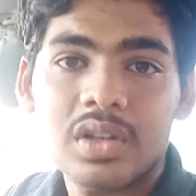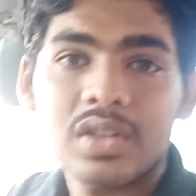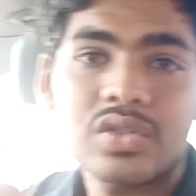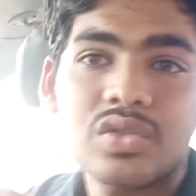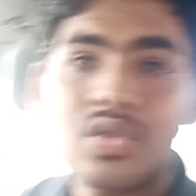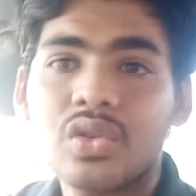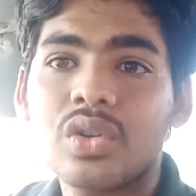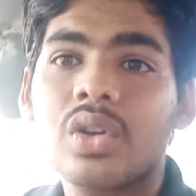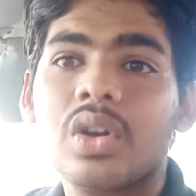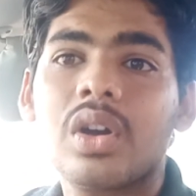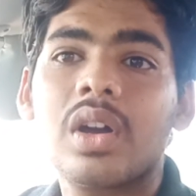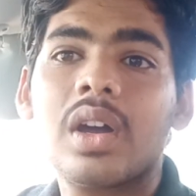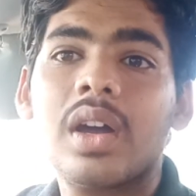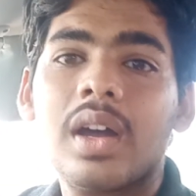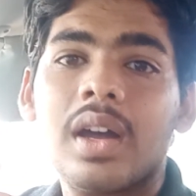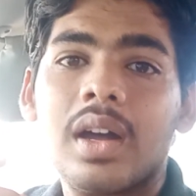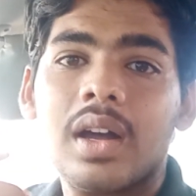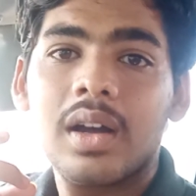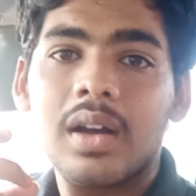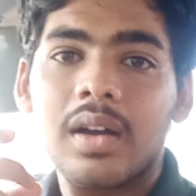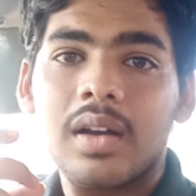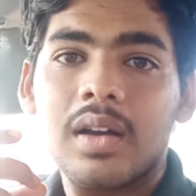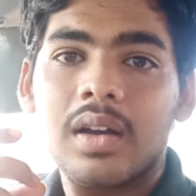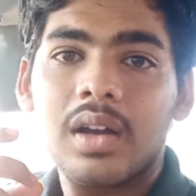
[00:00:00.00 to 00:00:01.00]
So
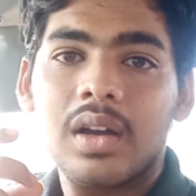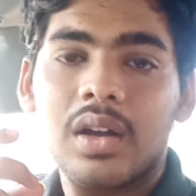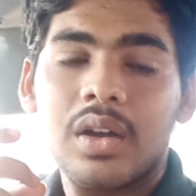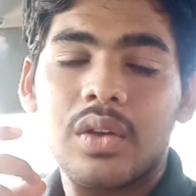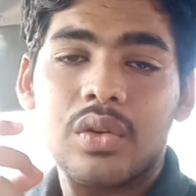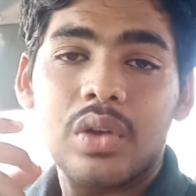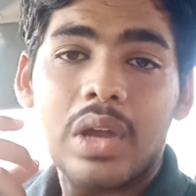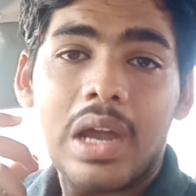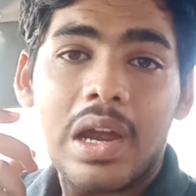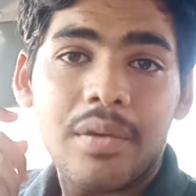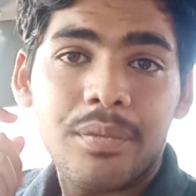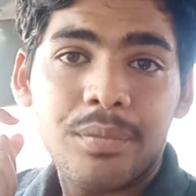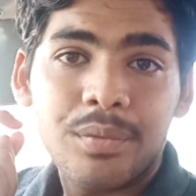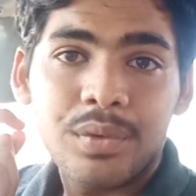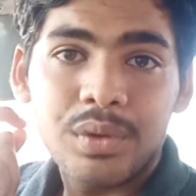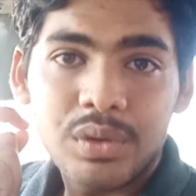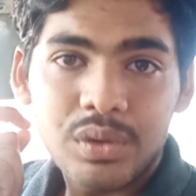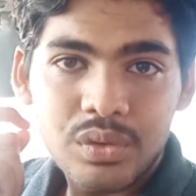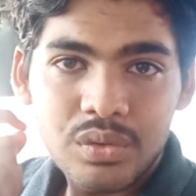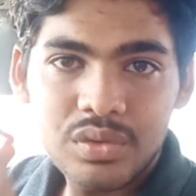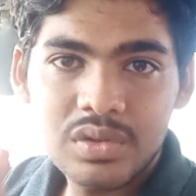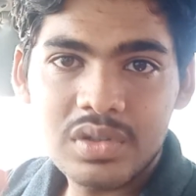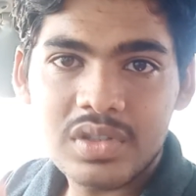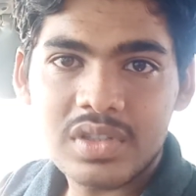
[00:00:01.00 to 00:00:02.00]
you have to
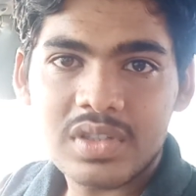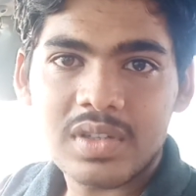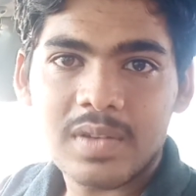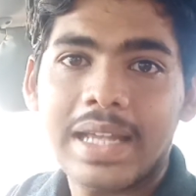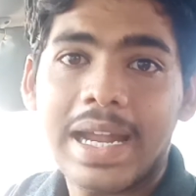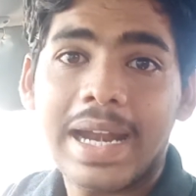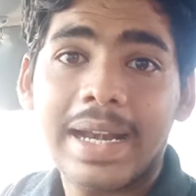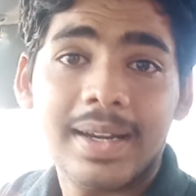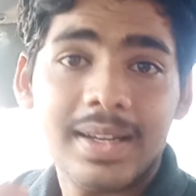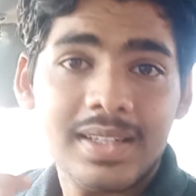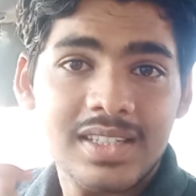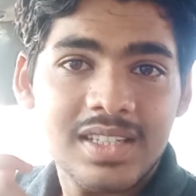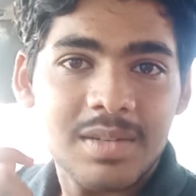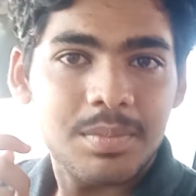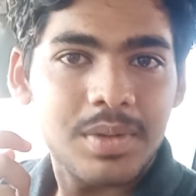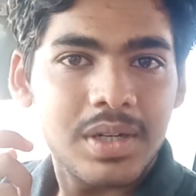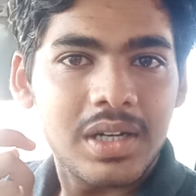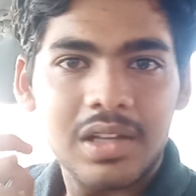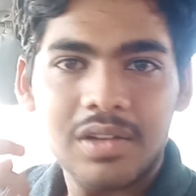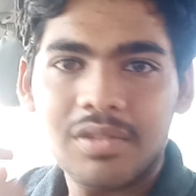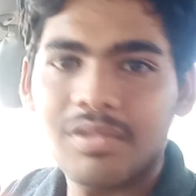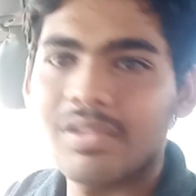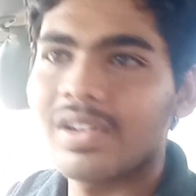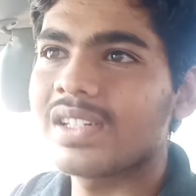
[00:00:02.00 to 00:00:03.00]
use the antiseptic
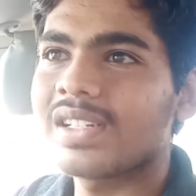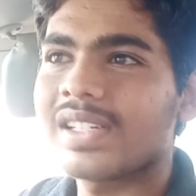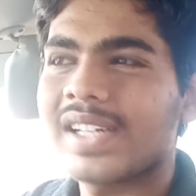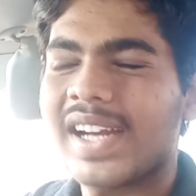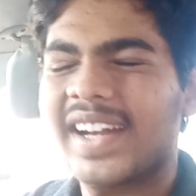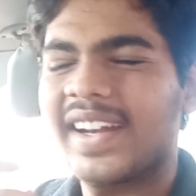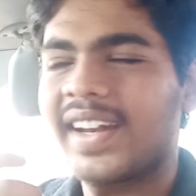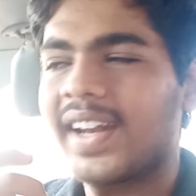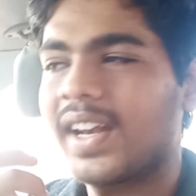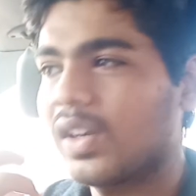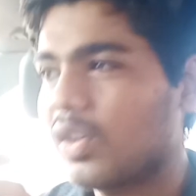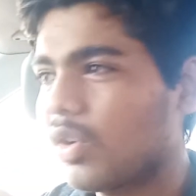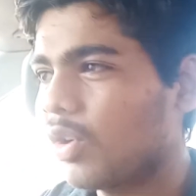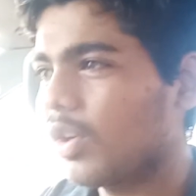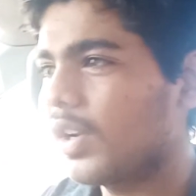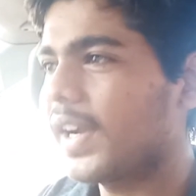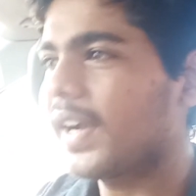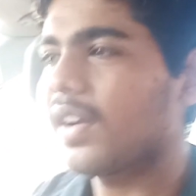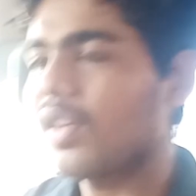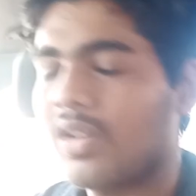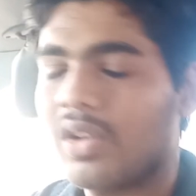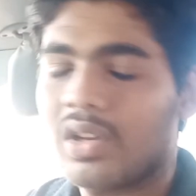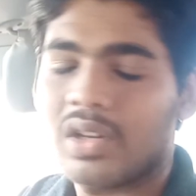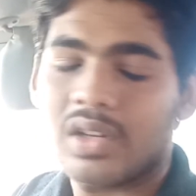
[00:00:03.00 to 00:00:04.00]
liquids like Dettol
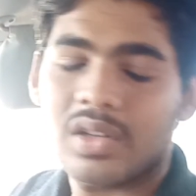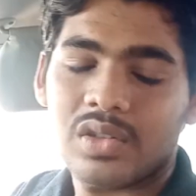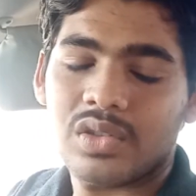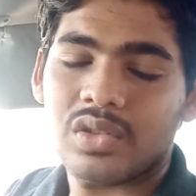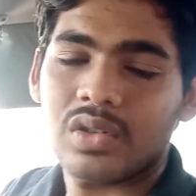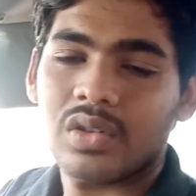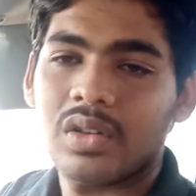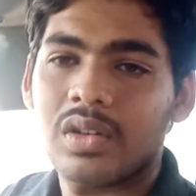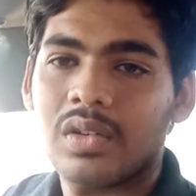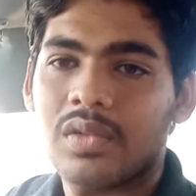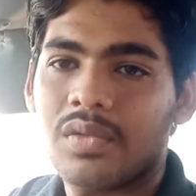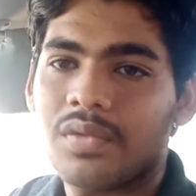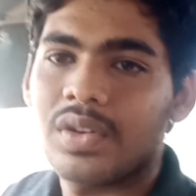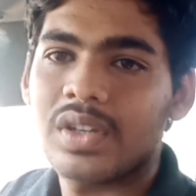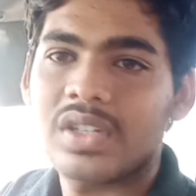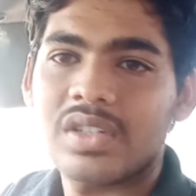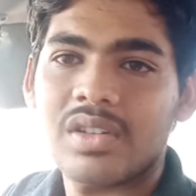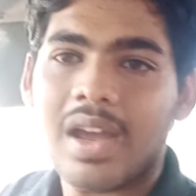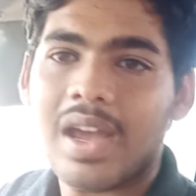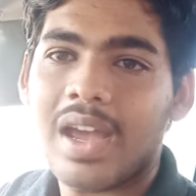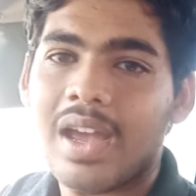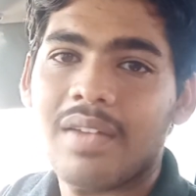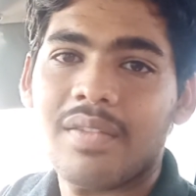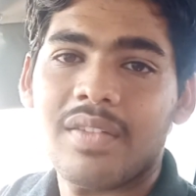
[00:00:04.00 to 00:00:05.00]
and all, which I
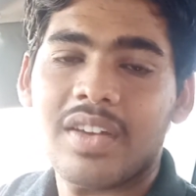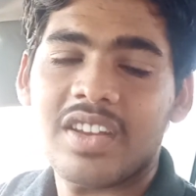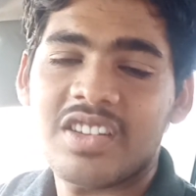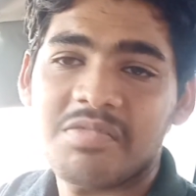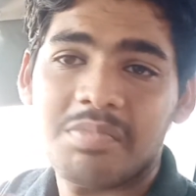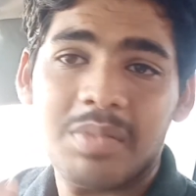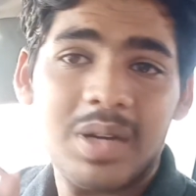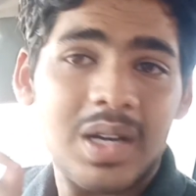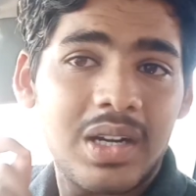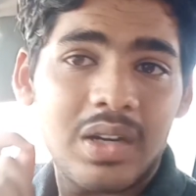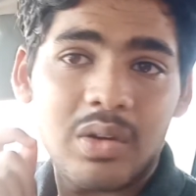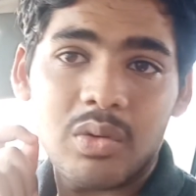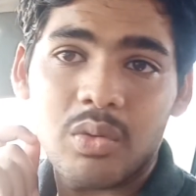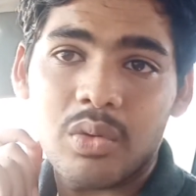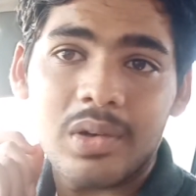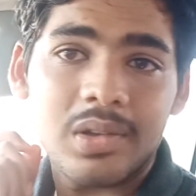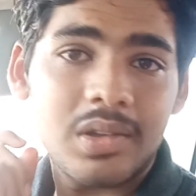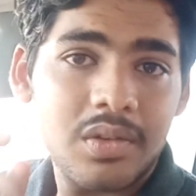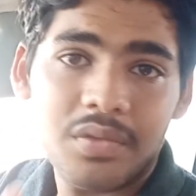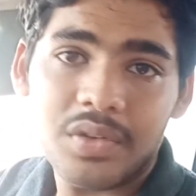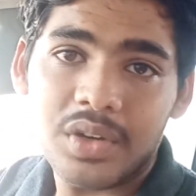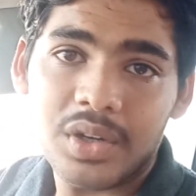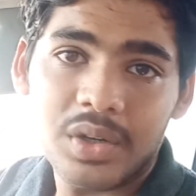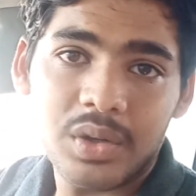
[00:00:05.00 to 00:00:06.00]
have explained you in
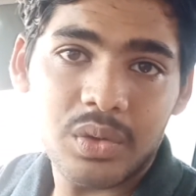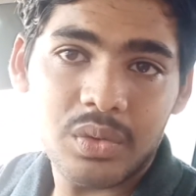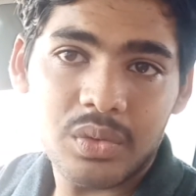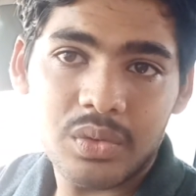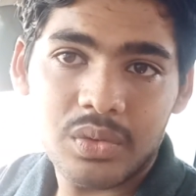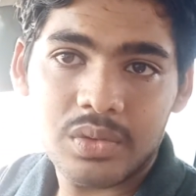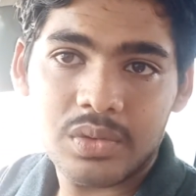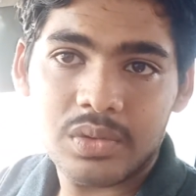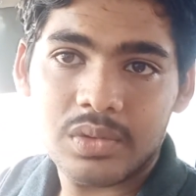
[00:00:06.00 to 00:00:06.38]
the video.